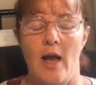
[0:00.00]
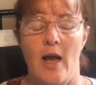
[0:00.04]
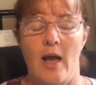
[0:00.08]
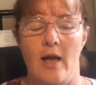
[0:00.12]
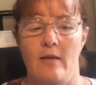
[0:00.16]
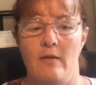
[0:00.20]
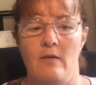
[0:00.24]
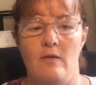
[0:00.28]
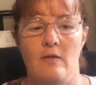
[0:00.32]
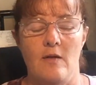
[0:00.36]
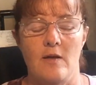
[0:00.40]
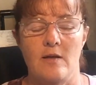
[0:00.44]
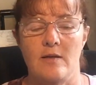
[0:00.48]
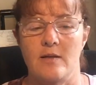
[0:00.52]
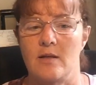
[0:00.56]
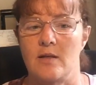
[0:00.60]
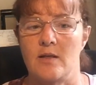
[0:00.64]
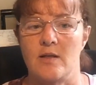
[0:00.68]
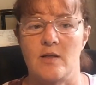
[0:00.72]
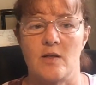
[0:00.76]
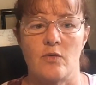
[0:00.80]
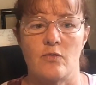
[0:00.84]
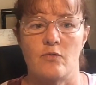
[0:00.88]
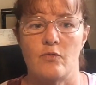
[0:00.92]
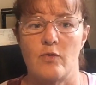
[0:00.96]
And this
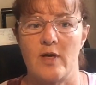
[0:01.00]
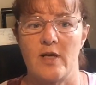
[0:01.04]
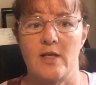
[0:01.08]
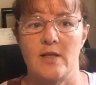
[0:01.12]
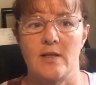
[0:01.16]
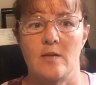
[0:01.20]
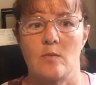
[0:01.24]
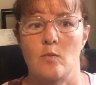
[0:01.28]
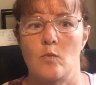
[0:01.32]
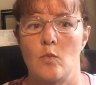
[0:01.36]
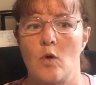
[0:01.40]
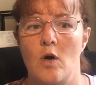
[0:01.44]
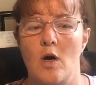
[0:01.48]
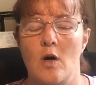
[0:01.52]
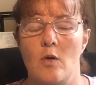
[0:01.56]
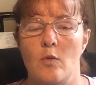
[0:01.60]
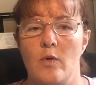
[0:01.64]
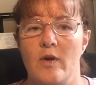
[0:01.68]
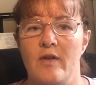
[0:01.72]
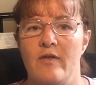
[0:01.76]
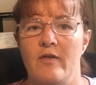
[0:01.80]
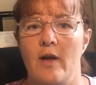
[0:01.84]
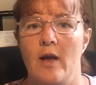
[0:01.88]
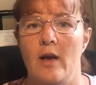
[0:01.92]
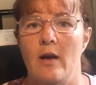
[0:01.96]
is the reason why
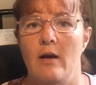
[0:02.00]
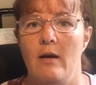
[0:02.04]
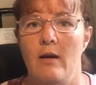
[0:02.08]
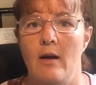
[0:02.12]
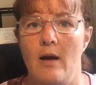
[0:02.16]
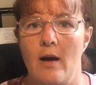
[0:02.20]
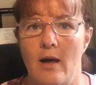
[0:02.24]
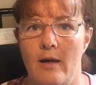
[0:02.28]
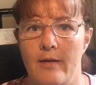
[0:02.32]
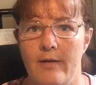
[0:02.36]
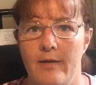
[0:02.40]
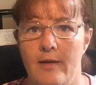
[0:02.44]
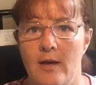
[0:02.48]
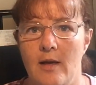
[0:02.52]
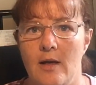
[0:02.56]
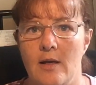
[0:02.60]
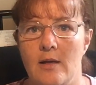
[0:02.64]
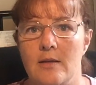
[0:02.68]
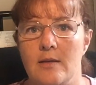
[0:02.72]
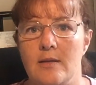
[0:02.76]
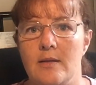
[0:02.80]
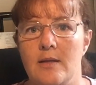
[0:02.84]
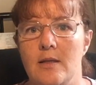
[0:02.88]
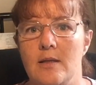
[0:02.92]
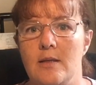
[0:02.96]
we've had nothing
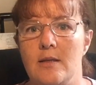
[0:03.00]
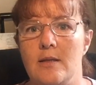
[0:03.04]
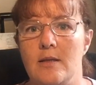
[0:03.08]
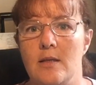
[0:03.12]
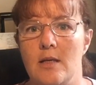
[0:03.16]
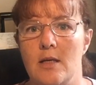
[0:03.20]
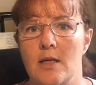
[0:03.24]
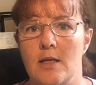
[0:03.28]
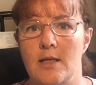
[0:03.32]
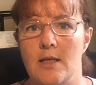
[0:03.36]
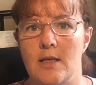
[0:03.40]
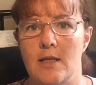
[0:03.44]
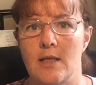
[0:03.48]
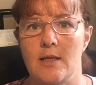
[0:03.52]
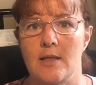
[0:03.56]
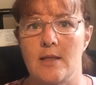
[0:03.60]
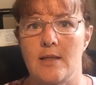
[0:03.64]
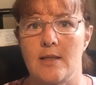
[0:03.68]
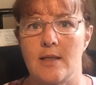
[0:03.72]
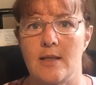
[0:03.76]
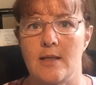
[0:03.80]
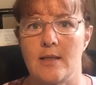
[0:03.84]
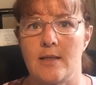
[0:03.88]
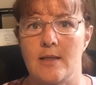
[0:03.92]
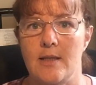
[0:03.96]
since
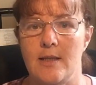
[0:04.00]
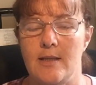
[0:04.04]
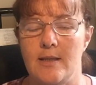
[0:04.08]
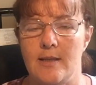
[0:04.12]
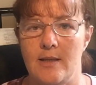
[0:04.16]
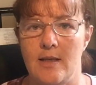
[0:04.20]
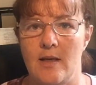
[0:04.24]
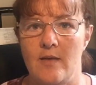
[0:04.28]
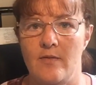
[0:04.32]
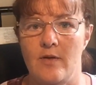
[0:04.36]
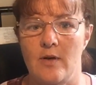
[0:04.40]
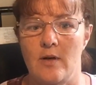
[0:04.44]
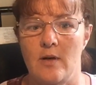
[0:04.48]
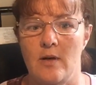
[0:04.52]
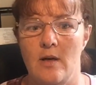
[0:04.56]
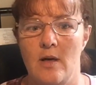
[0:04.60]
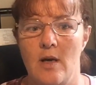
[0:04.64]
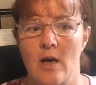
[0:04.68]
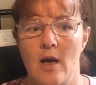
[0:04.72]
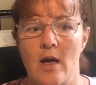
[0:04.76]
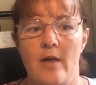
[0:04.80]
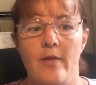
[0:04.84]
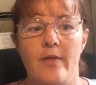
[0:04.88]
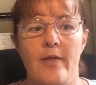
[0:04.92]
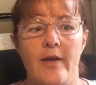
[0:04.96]
1967.
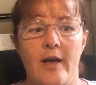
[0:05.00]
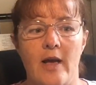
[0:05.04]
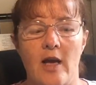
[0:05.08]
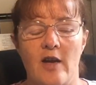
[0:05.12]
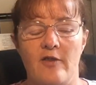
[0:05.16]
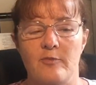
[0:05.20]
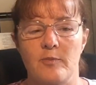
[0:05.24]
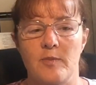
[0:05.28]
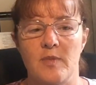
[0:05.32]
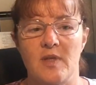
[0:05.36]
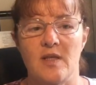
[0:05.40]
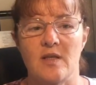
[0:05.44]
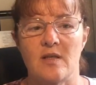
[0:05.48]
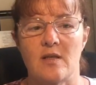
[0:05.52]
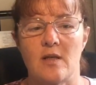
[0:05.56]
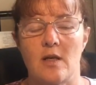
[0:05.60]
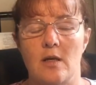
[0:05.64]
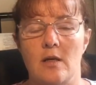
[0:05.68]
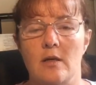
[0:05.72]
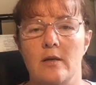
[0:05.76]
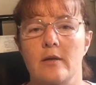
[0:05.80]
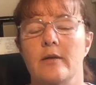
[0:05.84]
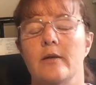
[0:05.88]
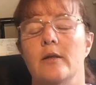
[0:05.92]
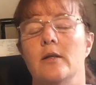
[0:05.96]
The governments
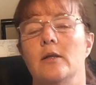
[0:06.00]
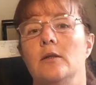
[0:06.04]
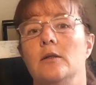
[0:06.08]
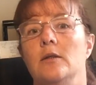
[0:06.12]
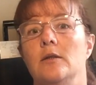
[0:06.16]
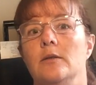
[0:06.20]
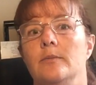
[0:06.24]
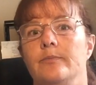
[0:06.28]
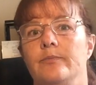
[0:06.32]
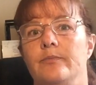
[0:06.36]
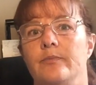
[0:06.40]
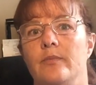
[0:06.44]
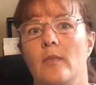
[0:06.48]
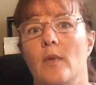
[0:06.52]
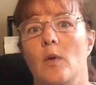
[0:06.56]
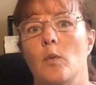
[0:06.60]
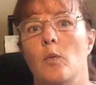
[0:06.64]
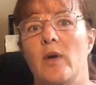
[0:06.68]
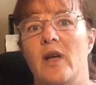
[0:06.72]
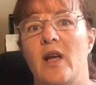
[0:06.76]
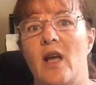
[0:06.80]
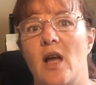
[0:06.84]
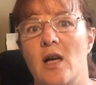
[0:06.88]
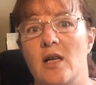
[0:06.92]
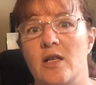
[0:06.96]
go, oh,
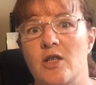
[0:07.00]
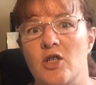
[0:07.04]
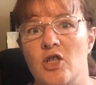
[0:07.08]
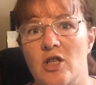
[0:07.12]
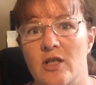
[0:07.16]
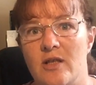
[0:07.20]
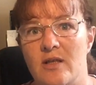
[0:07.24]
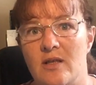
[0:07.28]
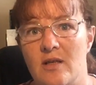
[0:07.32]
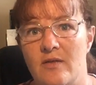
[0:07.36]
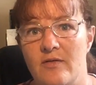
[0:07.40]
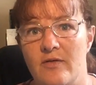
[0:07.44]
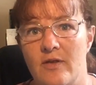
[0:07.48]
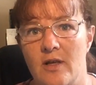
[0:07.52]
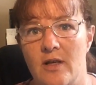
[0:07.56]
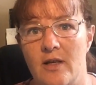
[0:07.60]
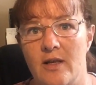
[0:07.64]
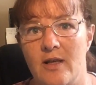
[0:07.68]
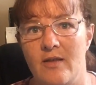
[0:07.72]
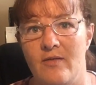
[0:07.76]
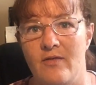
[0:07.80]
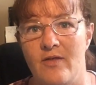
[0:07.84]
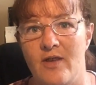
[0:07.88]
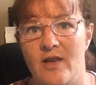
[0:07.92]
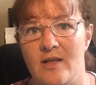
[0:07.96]
we can't justify
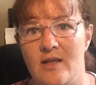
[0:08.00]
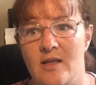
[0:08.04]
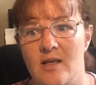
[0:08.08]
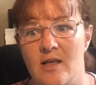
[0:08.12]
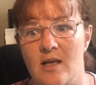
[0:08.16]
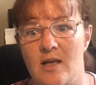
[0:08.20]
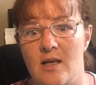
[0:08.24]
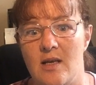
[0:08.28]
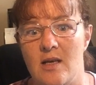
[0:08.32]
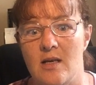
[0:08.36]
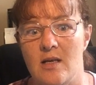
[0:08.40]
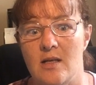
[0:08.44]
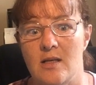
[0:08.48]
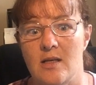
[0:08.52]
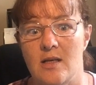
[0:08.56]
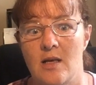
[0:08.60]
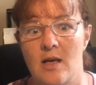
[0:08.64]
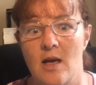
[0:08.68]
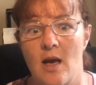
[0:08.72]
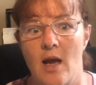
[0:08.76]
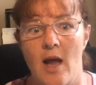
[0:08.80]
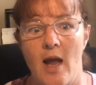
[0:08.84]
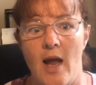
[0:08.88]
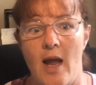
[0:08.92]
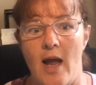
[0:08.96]
investing in it.
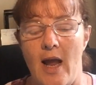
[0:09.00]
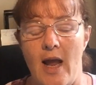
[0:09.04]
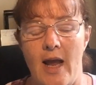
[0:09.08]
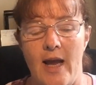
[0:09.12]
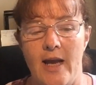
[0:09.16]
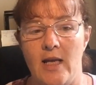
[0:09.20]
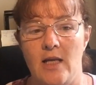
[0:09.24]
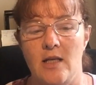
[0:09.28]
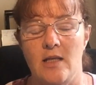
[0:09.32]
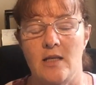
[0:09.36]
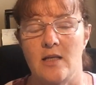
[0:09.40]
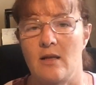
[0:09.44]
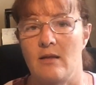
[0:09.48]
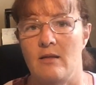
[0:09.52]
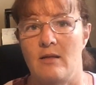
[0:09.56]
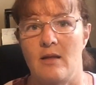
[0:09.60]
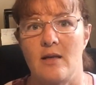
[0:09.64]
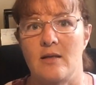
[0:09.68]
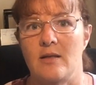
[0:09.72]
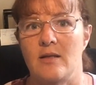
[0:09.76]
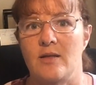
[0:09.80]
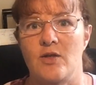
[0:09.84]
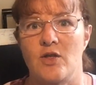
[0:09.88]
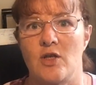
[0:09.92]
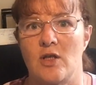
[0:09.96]
And
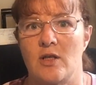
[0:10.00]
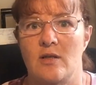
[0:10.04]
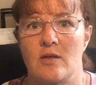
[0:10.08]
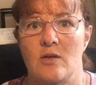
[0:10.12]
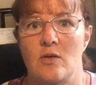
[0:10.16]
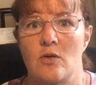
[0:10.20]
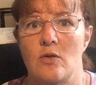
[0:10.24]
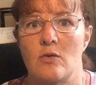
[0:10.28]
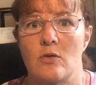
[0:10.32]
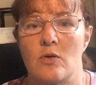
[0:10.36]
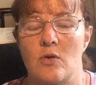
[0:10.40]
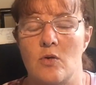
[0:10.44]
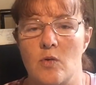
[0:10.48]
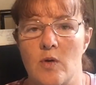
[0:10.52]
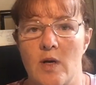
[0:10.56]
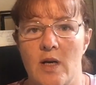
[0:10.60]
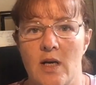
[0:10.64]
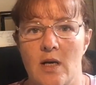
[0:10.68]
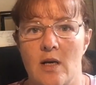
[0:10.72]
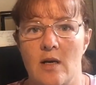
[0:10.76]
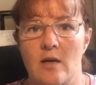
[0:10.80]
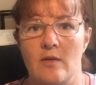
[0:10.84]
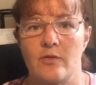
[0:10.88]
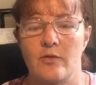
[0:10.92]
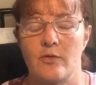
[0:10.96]
that's just not good
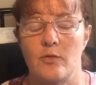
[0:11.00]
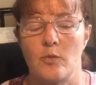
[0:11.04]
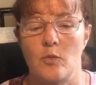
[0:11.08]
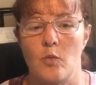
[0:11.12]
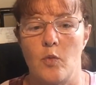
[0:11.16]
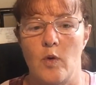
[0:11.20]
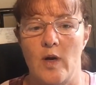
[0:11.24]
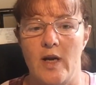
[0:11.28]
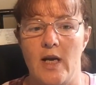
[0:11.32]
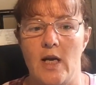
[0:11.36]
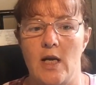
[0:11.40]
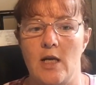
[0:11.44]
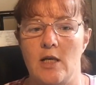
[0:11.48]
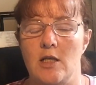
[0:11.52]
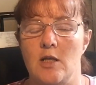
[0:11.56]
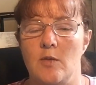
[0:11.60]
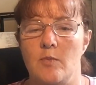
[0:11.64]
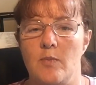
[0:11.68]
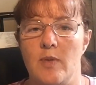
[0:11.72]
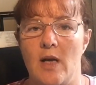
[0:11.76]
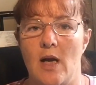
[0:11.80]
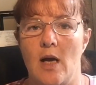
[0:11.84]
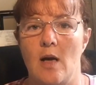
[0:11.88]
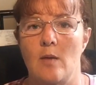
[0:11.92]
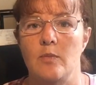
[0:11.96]
enough. We need to
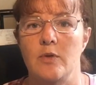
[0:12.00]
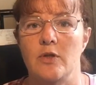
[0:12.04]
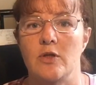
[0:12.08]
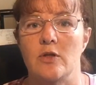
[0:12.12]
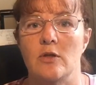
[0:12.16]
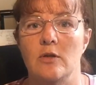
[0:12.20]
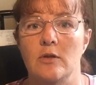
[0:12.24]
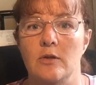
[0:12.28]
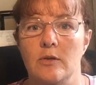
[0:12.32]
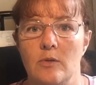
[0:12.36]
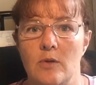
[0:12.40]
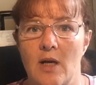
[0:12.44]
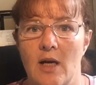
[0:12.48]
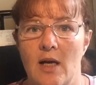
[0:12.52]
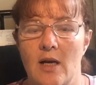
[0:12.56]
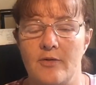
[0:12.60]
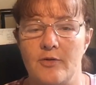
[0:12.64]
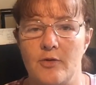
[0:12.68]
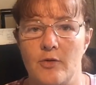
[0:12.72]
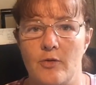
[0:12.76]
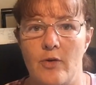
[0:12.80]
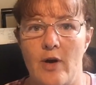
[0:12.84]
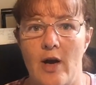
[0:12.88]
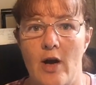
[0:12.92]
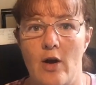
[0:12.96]
be able to look
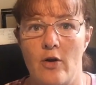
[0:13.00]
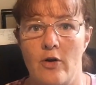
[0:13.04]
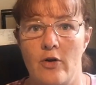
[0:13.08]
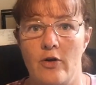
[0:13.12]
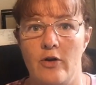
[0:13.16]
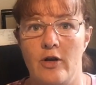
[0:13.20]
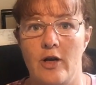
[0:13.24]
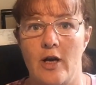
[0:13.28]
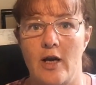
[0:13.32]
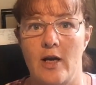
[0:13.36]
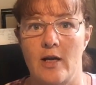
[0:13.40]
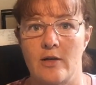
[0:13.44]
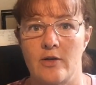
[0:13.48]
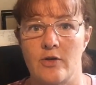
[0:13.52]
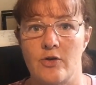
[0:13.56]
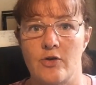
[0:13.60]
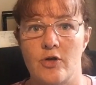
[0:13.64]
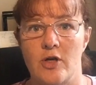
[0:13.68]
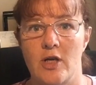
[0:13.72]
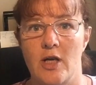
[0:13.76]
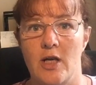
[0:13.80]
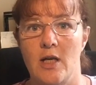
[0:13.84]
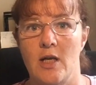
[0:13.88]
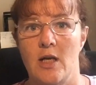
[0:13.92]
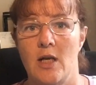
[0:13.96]
after our own
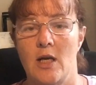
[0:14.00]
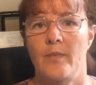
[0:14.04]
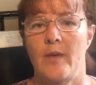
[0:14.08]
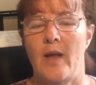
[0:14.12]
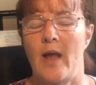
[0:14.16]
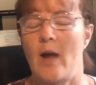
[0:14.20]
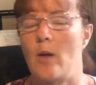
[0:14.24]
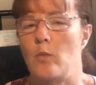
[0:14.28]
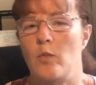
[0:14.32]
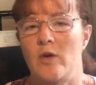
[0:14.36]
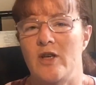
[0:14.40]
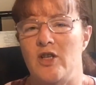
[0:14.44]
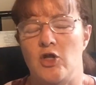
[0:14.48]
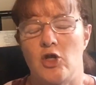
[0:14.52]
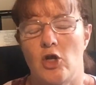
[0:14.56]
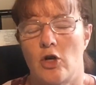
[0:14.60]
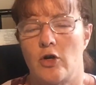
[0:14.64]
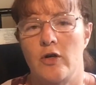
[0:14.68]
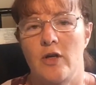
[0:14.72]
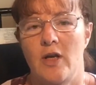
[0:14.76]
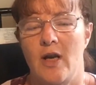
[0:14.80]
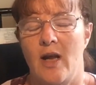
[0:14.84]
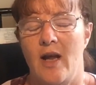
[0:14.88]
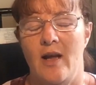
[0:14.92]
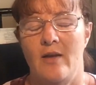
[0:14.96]
country. And we
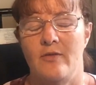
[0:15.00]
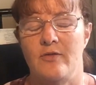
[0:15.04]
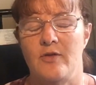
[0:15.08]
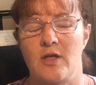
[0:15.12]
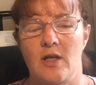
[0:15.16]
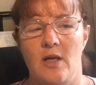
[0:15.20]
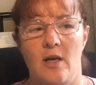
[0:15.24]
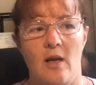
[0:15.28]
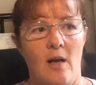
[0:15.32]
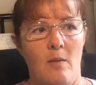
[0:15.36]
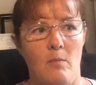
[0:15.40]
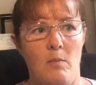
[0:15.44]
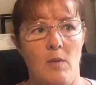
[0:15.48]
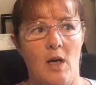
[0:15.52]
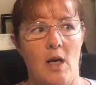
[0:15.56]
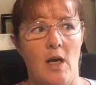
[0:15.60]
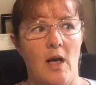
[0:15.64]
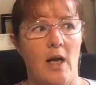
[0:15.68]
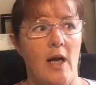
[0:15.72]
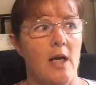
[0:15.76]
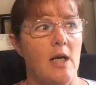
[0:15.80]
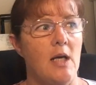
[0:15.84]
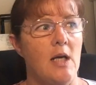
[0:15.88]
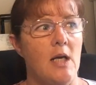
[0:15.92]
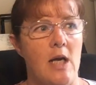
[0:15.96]
don't have to
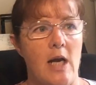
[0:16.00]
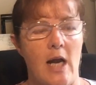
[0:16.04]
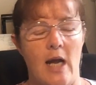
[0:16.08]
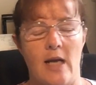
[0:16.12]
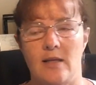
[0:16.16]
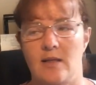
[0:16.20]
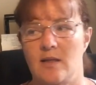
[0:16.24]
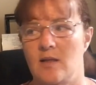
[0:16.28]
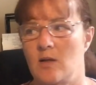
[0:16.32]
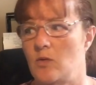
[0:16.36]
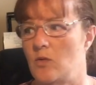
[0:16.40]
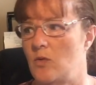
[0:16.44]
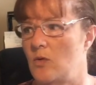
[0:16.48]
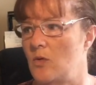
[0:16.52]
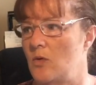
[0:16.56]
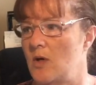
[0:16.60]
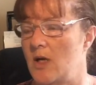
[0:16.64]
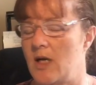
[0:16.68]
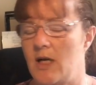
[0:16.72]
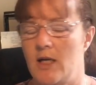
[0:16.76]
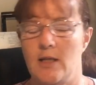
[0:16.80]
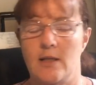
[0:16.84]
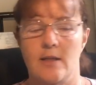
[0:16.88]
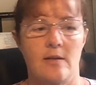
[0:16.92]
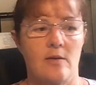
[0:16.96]
emulate NASA or
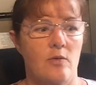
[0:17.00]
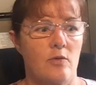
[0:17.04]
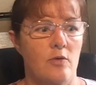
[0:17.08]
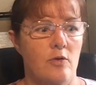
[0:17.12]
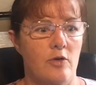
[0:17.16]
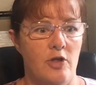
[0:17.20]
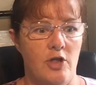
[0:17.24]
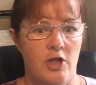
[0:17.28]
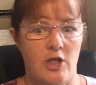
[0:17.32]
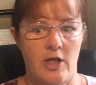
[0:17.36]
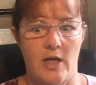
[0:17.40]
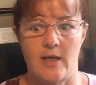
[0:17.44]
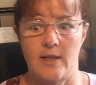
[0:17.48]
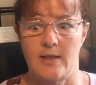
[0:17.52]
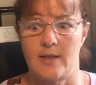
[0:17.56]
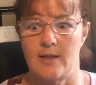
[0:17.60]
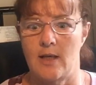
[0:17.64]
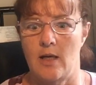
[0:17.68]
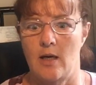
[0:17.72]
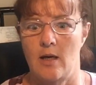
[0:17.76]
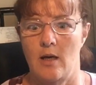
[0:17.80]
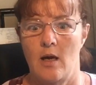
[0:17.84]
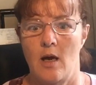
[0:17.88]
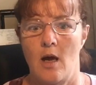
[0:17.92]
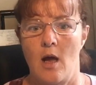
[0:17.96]
ESA or
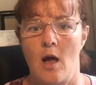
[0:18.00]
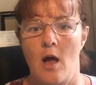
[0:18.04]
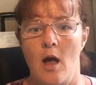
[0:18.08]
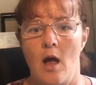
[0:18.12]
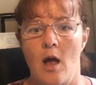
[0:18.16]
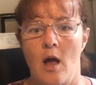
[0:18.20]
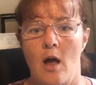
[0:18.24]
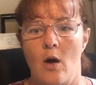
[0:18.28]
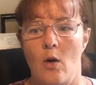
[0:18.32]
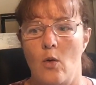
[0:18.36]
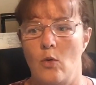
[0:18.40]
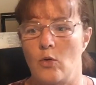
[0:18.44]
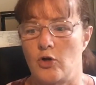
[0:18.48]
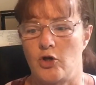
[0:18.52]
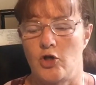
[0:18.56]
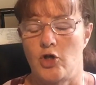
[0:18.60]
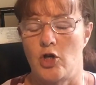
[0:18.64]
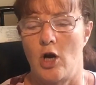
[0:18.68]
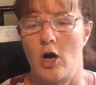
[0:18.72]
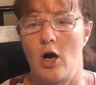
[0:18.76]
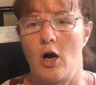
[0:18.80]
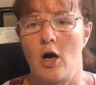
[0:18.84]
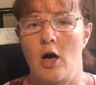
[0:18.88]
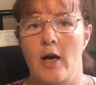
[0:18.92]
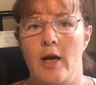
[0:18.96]
JAXA or
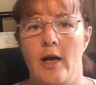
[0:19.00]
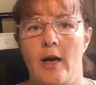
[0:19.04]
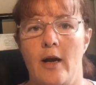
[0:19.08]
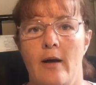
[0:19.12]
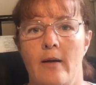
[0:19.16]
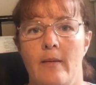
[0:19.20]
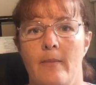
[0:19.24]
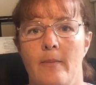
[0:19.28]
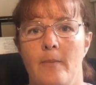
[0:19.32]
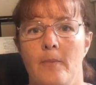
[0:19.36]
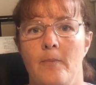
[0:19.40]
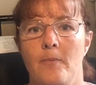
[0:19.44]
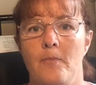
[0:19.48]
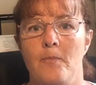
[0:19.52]
China.